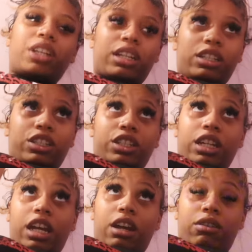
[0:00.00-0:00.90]
I'm taking this
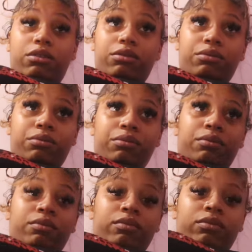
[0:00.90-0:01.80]
shit out.
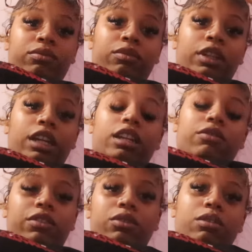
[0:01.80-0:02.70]

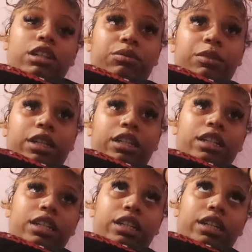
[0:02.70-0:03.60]
And I'm going to wash my
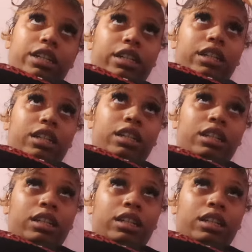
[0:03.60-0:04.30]
hair.